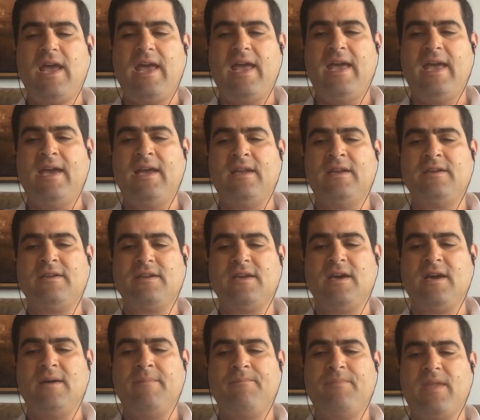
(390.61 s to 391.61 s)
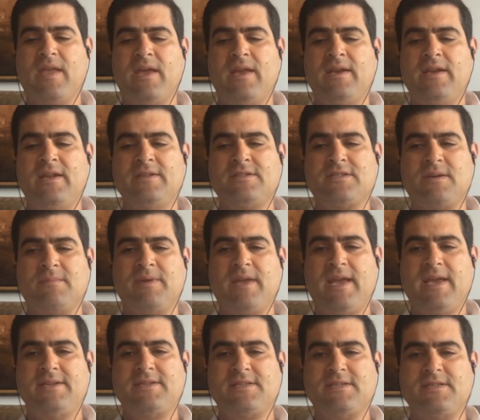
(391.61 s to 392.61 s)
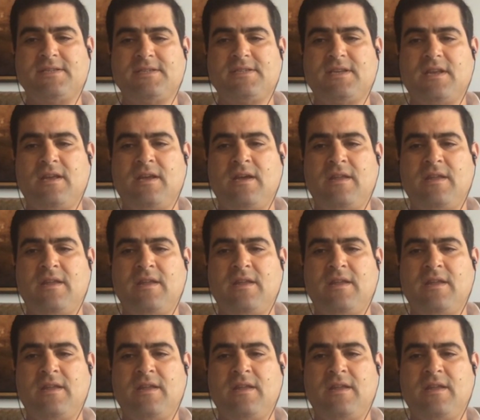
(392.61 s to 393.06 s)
and in some cases,